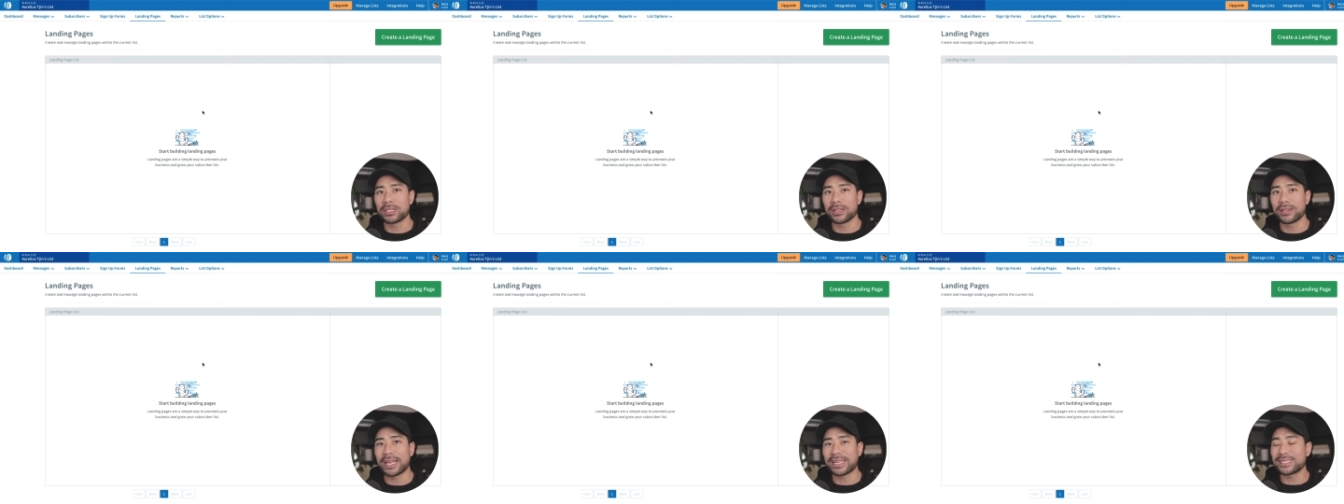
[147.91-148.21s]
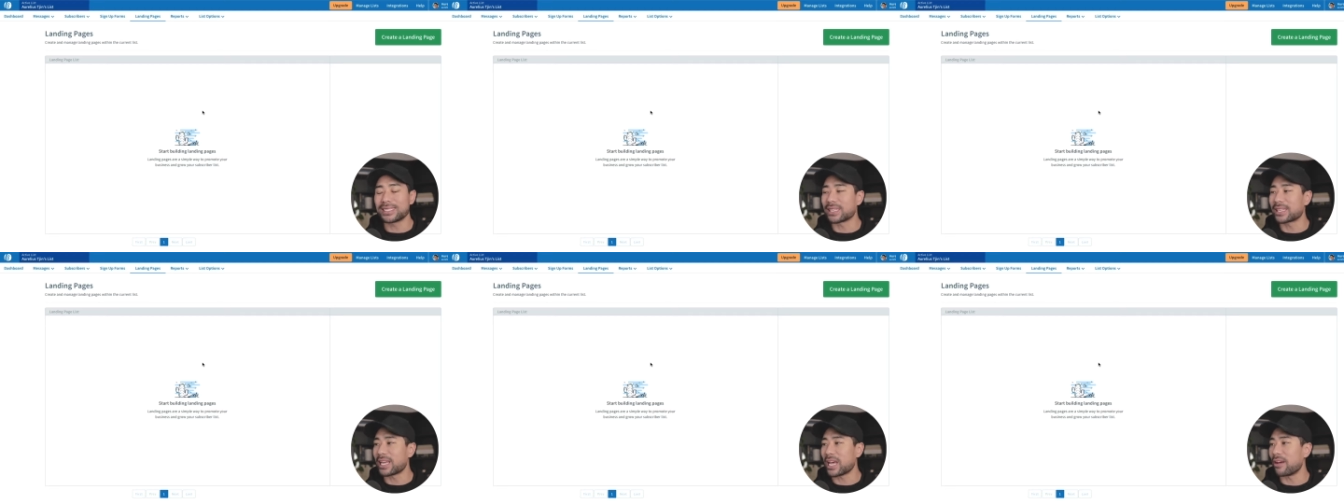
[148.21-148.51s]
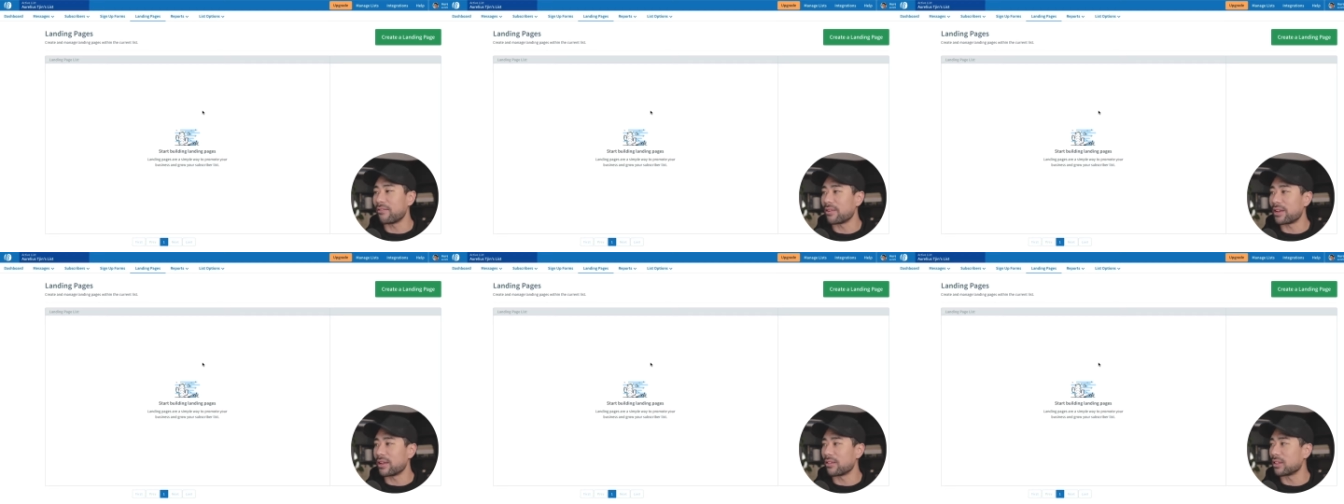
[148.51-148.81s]
So that's a
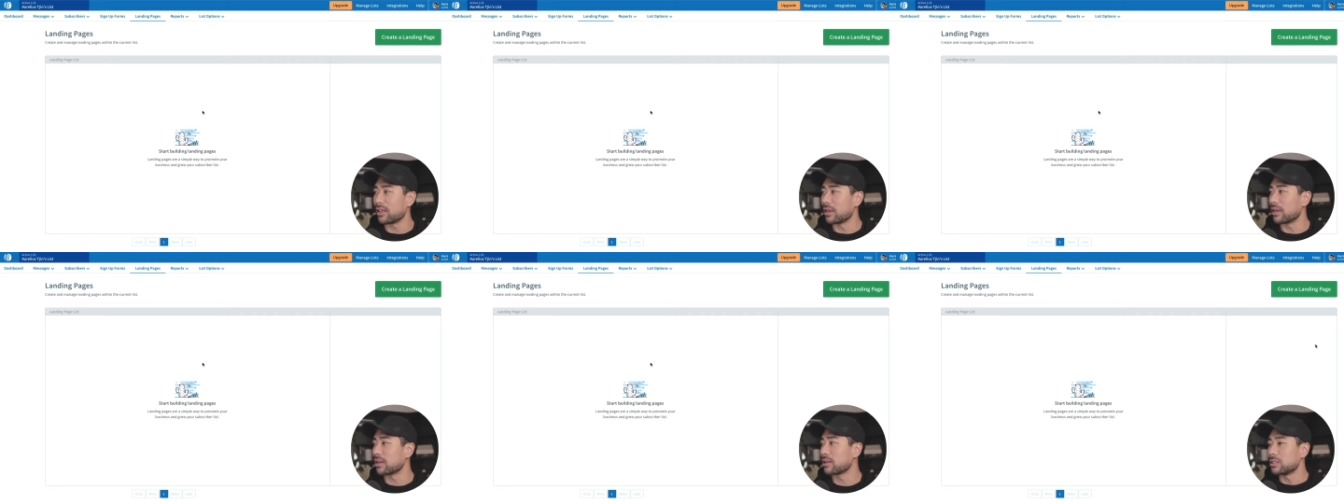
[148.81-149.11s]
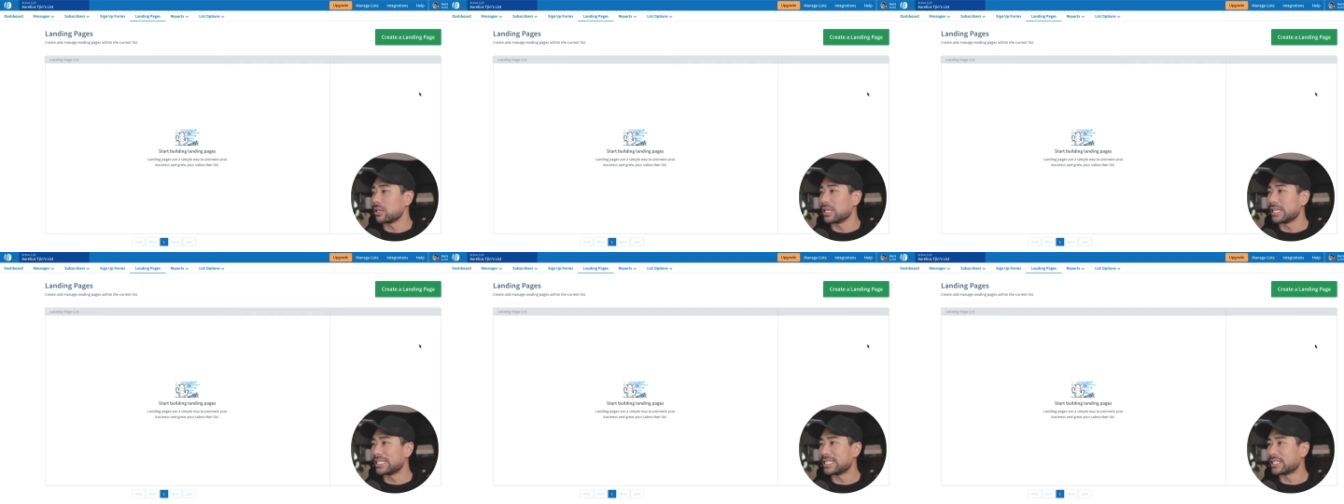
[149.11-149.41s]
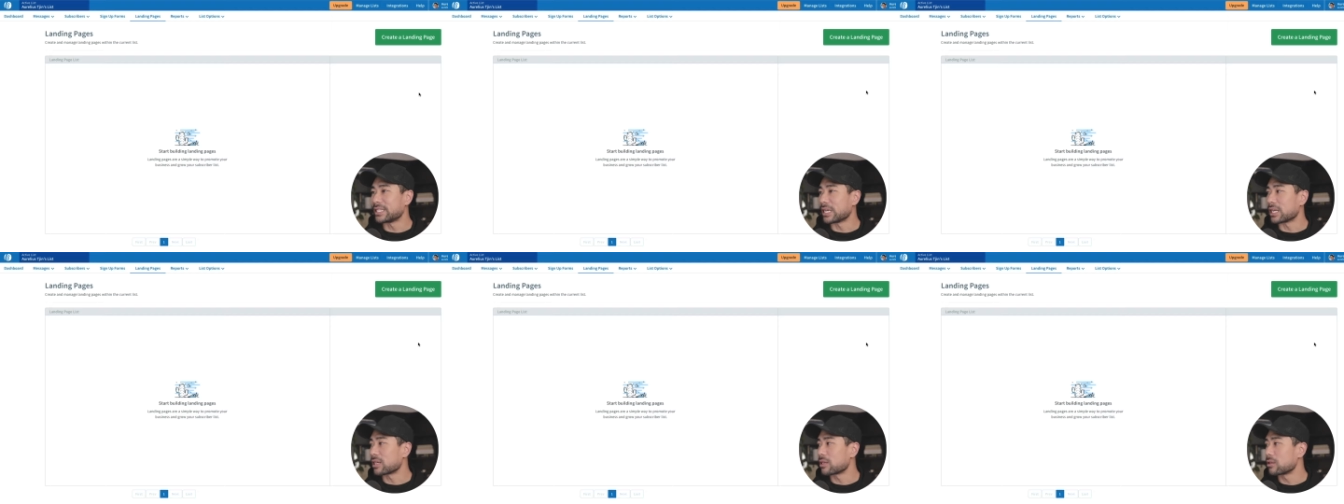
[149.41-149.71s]
caveat there. So this
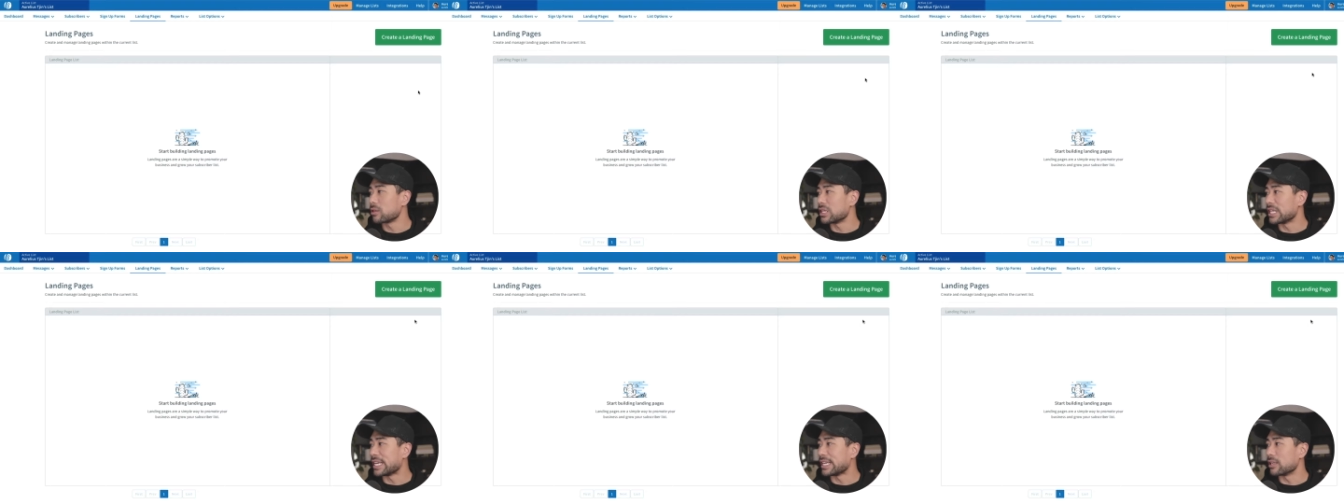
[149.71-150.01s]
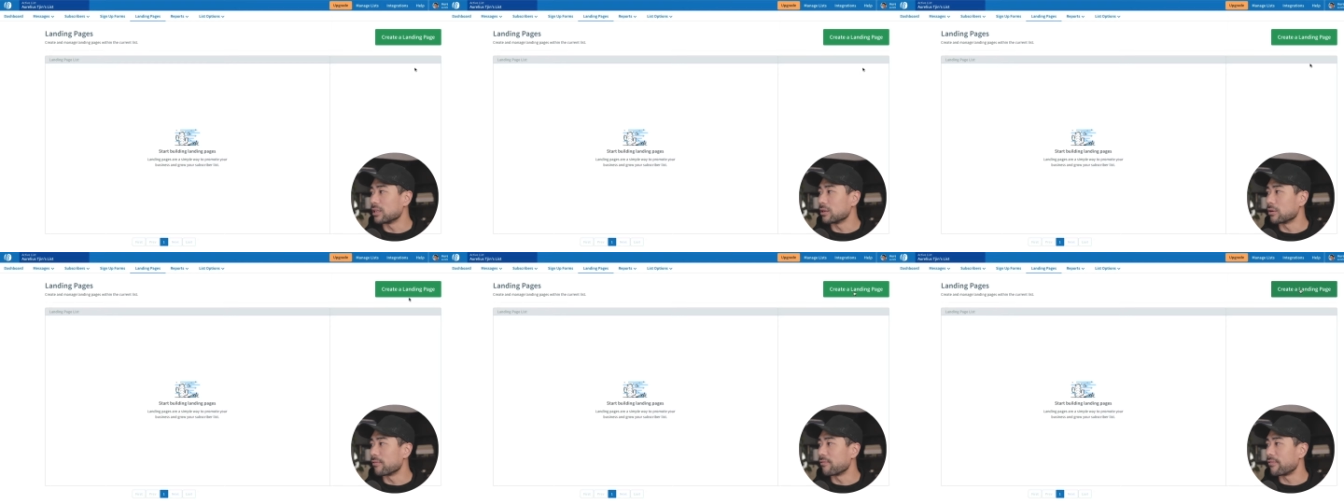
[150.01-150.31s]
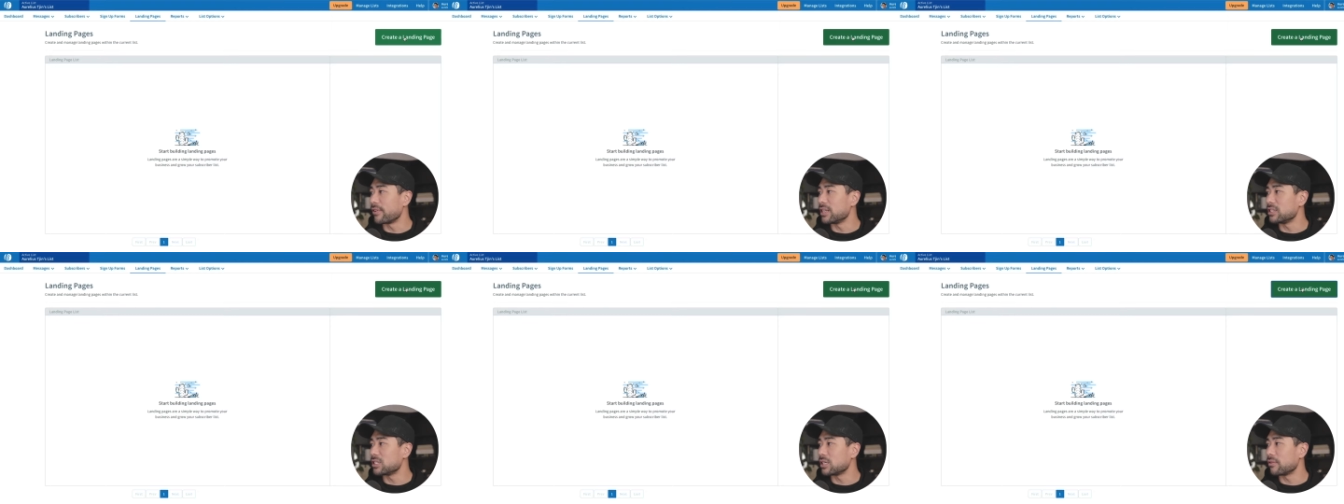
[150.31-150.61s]
is a neat little
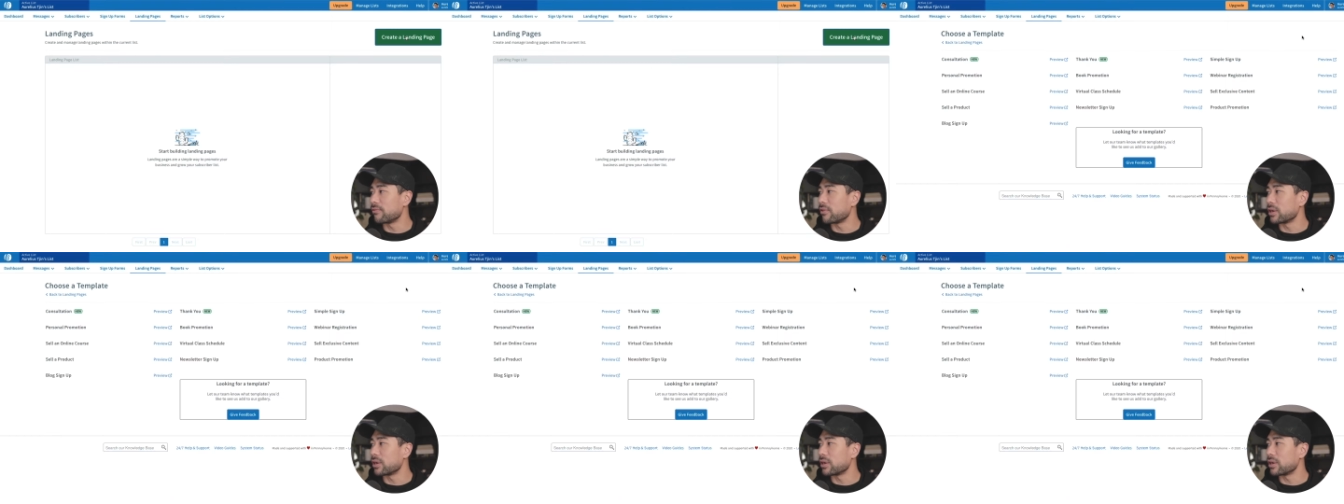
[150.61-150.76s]
feature.